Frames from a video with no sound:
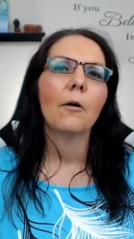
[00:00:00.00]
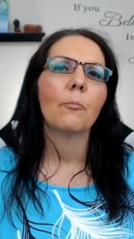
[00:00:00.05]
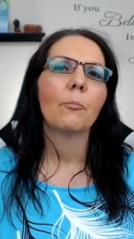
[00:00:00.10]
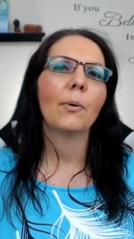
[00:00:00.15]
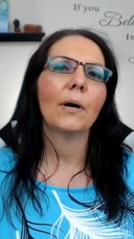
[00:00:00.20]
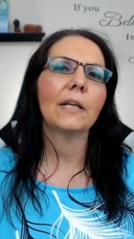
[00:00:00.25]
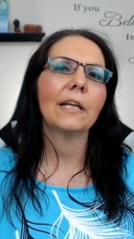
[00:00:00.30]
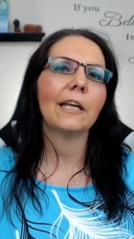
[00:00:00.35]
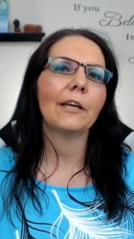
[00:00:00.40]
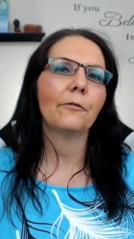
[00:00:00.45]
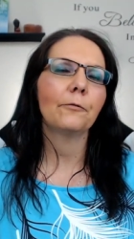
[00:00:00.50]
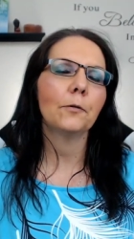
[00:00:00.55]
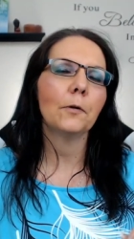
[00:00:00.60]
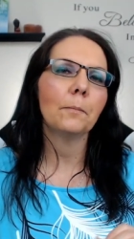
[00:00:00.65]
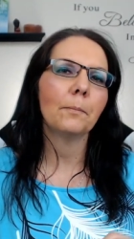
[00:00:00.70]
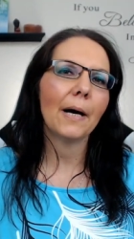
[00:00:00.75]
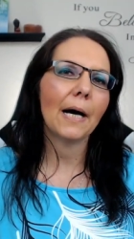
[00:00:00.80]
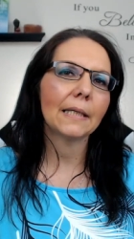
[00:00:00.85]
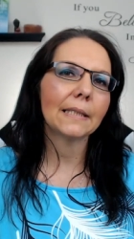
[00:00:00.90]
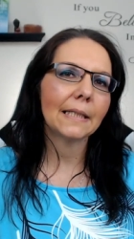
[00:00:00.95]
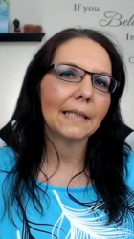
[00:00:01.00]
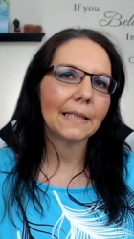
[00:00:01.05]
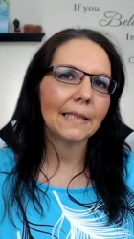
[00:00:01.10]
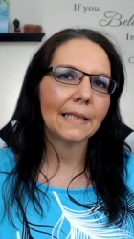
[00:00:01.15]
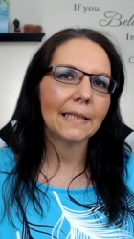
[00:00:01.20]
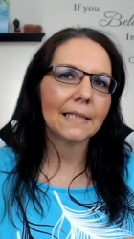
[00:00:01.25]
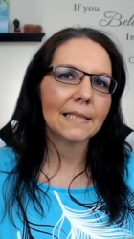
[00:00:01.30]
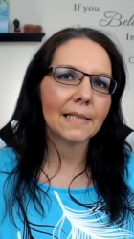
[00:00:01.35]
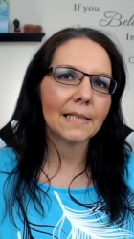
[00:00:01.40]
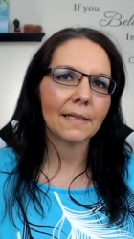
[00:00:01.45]
But if your body
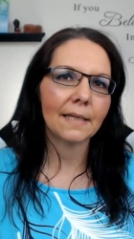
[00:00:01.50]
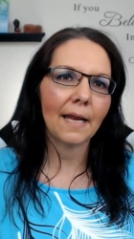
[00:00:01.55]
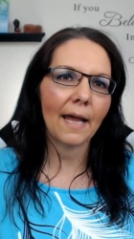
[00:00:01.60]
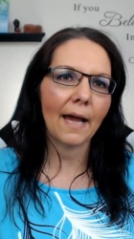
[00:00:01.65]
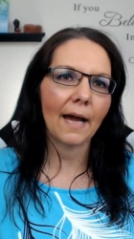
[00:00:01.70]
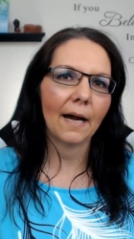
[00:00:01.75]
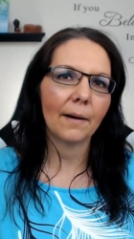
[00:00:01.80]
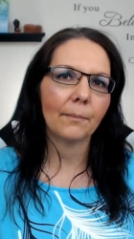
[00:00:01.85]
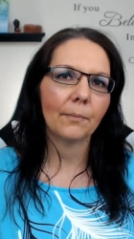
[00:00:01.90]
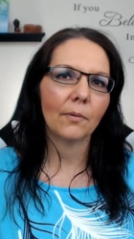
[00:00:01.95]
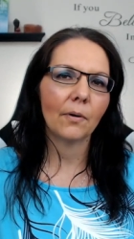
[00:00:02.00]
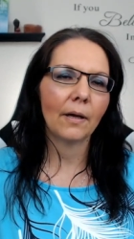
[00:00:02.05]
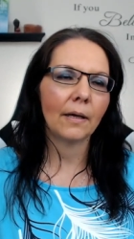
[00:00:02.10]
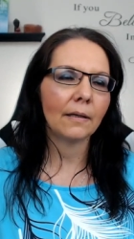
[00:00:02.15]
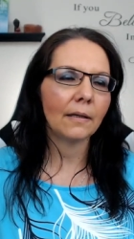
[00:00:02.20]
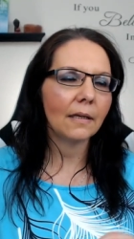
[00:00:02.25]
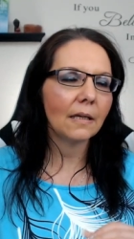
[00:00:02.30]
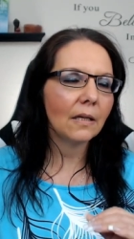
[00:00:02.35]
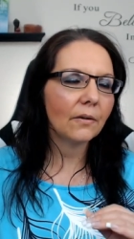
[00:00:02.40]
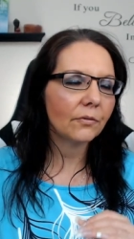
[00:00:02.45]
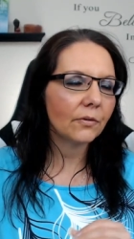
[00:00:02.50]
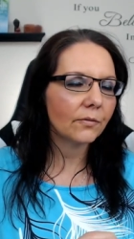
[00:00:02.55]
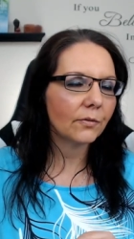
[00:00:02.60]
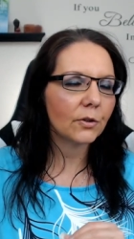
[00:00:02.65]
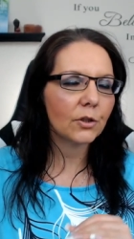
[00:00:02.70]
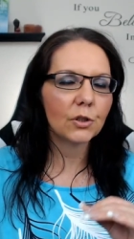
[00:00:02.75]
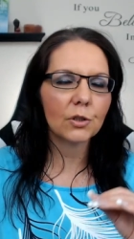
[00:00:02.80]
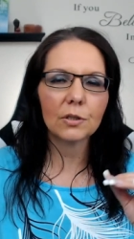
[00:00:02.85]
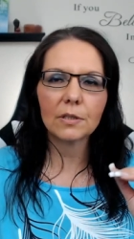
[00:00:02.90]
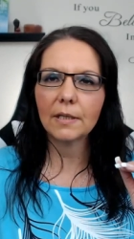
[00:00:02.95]
needs a nap, and even if
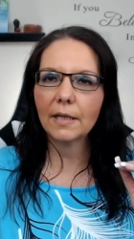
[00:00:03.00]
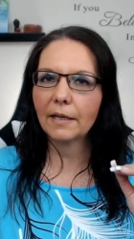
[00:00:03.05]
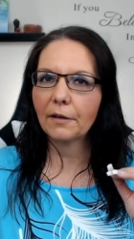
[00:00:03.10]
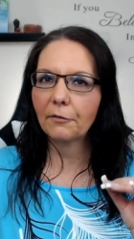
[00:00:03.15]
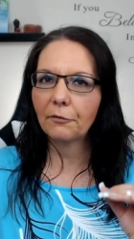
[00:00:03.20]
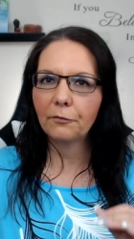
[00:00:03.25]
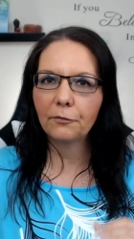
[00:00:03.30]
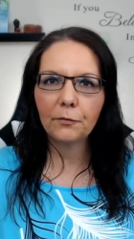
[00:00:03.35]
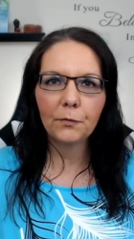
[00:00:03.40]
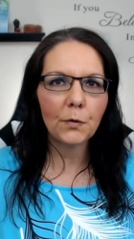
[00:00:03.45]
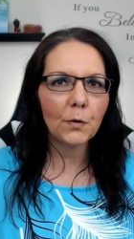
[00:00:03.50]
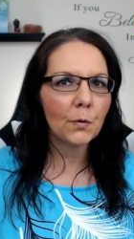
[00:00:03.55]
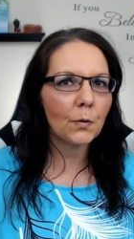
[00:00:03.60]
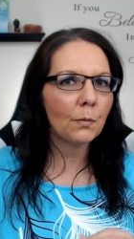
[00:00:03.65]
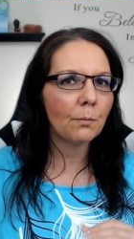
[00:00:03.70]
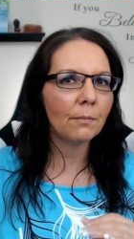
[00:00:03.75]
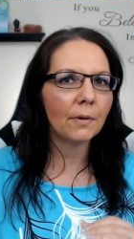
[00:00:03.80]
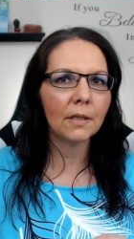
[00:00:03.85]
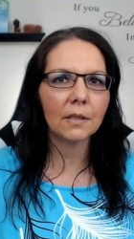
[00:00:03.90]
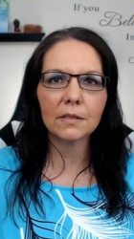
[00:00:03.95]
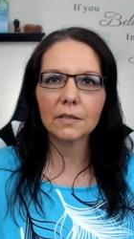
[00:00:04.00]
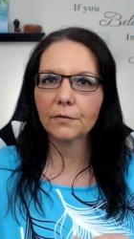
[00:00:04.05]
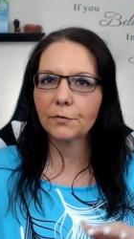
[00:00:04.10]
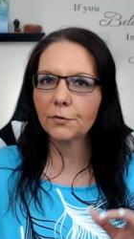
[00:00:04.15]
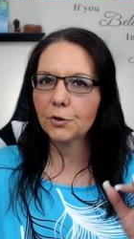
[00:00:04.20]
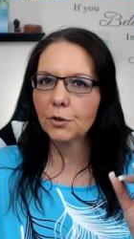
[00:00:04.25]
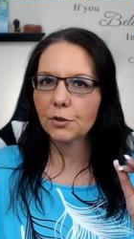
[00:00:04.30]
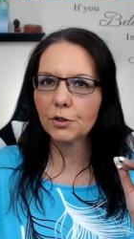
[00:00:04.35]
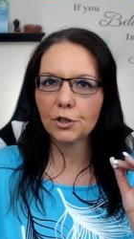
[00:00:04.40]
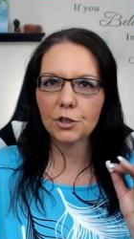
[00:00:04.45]
it's just like a few minutes
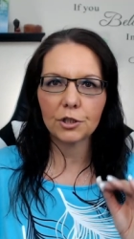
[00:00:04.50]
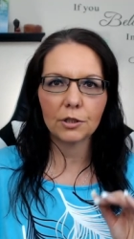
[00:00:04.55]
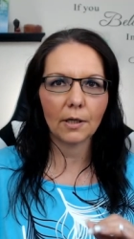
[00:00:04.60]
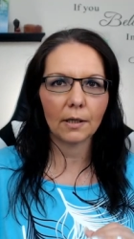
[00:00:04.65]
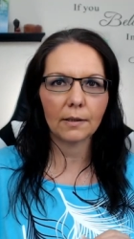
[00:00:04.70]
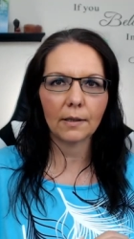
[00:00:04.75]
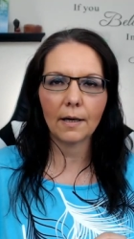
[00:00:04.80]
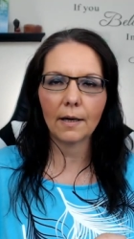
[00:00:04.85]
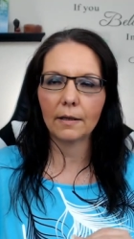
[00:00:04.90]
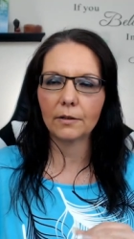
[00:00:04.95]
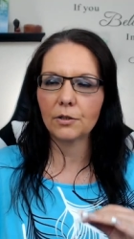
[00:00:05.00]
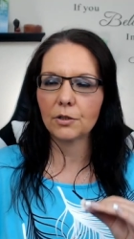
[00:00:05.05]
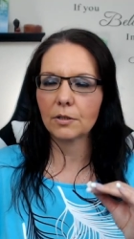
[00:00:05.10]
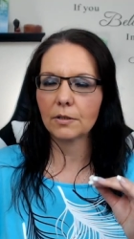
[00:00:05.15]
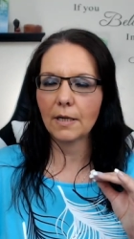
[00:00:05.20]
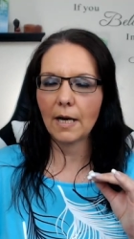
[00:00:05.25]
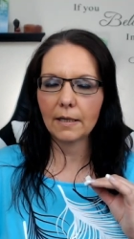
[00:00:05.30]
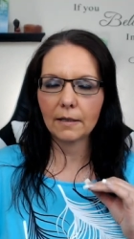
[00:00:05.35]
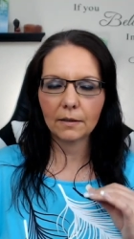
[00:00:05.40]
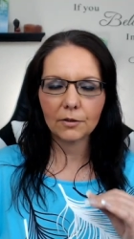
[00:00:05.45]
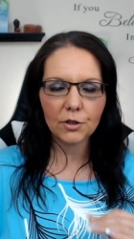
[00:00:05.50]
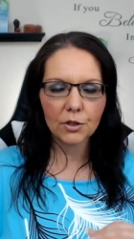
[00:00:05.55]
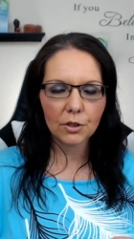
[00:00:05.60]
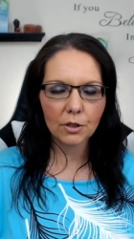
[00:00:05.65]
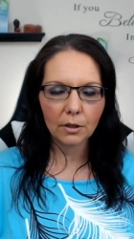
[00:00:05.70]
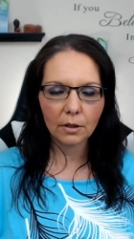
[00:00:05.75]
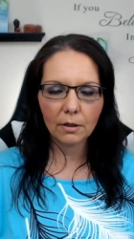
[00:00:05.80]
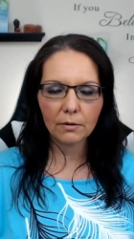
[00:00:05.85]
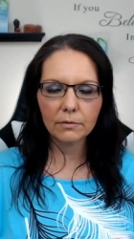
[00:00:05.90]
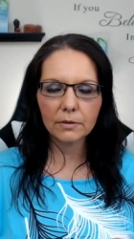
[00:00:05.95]
of just shut eye, just kind of just
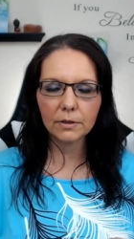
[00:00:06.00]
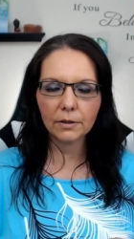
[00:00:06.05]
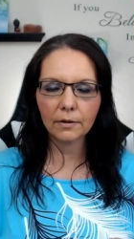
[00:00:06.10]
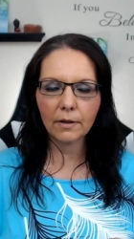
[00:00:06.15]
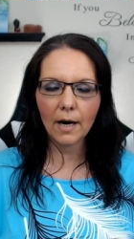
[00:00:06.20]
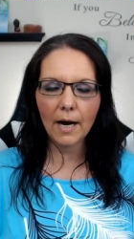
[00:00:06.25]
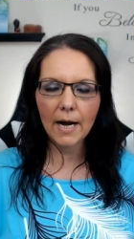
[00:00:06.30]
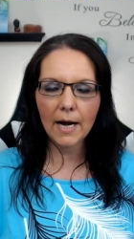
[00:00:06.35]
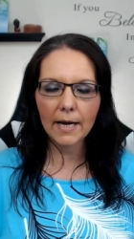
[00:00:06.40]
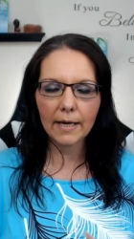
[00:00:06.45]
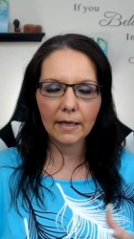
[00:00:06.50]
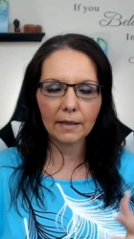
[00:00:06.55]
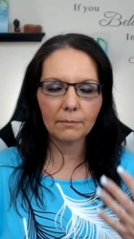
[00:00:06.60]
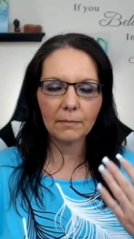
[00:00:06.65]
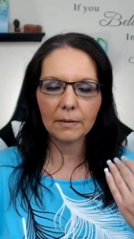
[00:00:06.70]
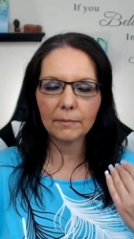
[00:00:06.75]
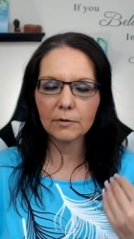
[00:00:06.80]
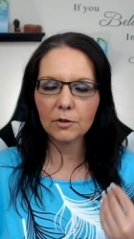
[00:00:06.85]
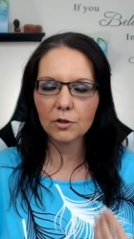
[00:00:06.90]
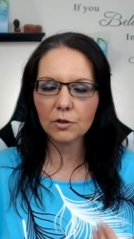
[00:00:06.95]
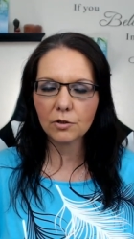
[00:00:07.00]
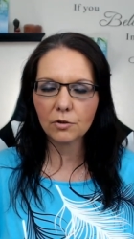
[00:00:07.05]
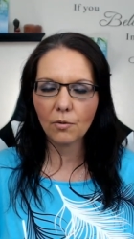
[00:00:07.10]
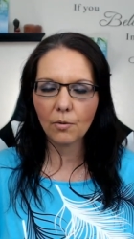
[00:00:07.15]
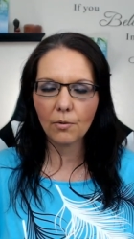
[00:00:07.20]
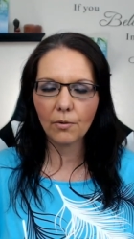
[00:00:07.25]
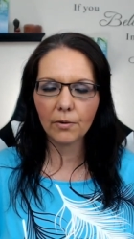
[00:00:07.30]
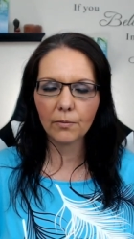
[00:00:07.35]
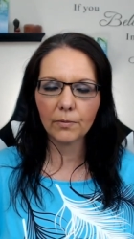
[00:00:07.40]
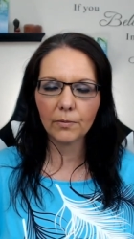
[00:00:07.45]
closing your eye and maybe just
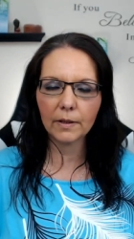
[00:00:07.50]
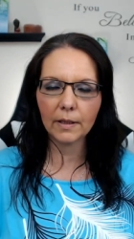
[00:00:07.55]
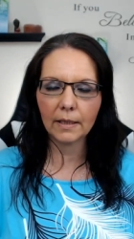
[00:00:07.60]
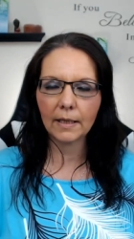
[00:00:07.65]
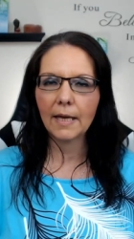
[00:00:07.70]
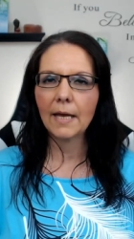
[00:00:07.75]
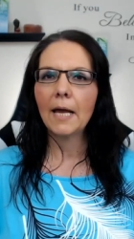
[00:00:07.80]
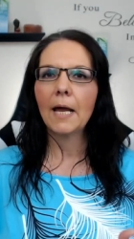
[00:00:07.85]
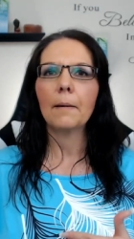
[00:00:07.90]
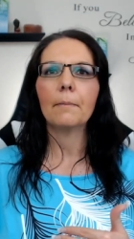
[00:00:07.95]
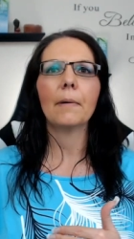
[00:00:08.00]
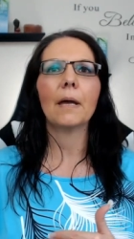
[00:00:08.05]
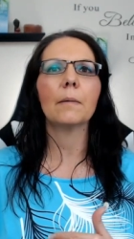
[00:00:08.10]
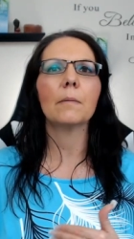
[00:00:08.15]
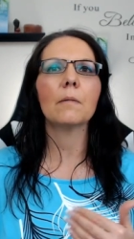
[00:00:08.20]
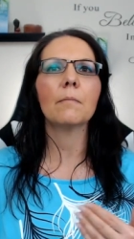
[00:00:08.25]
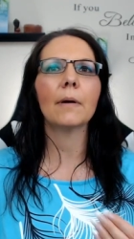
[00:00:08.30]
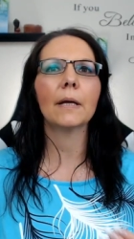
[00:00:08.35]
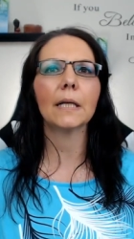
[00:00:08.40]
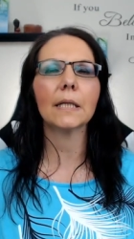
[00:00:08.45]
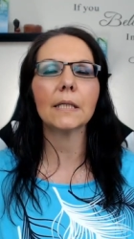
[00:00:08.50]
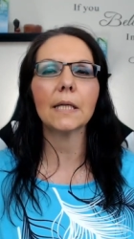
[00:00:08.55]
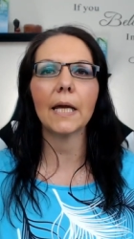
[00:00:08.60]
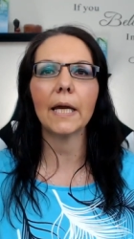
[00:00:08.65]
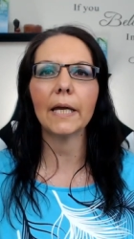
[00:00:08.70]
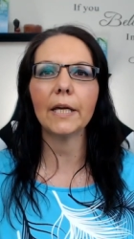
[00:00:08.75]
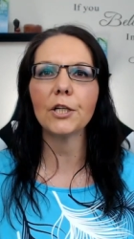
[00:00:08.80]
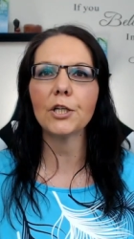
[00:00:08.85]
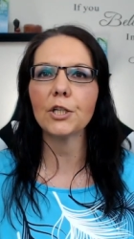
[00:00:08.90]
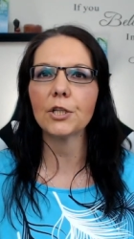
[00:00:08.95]
going within, maybe
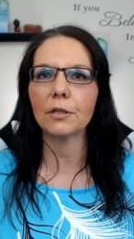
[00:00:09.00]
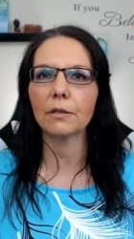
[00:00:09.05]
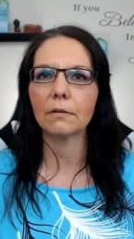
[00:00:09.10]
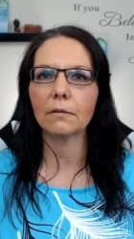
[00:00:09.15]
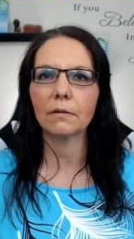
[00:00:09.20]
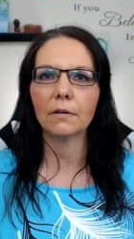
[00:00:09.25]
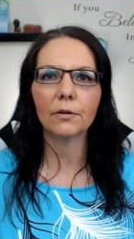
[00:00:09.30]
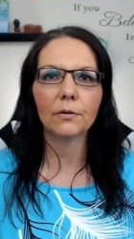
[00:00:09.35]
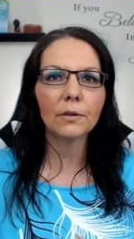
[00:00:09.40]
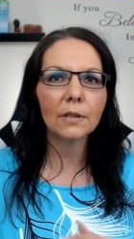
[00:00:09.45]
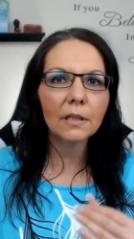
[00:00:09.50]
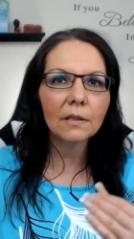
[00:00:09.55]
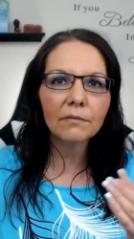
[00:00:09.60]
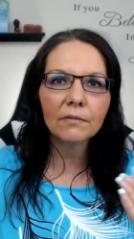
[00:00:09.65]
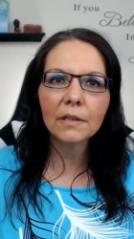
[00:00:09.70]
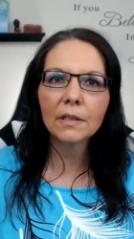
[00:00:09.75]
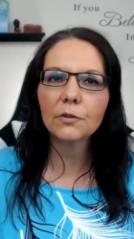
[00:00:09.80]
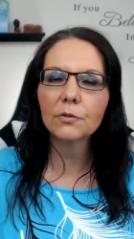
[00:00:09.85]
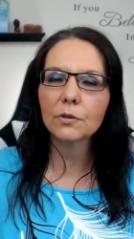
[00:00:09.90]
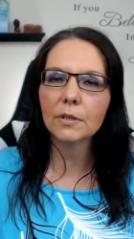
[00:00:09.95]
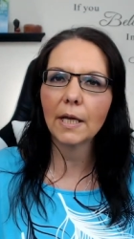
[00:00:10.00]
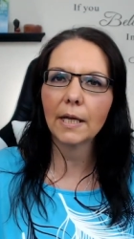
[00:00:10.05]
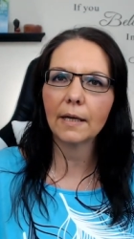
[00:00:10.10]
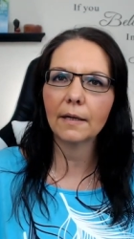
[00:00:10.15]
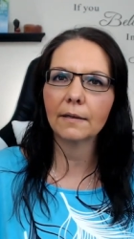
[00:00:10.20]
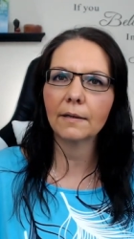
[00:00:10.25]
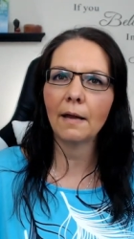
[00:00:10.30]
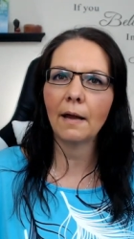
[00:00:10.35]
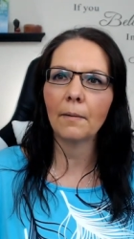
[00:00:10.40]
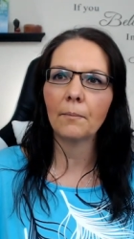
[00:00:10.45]
meditation, you don't even need to take
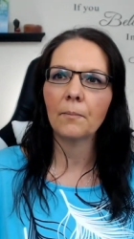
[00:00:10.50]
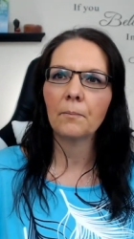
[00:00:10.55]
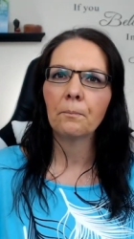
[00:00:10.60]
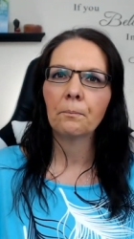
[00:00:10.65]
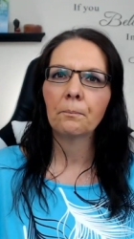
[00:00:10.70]
a nap.